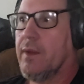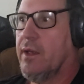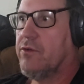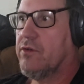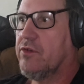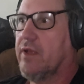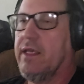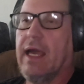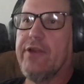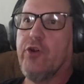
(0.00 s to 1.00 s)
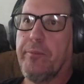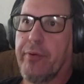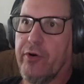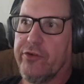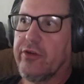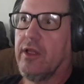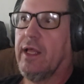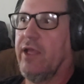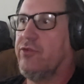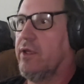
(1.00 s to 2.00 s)
is to say, yeah, you're
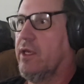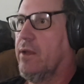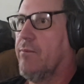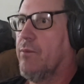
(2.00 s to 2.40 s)
personalizing it.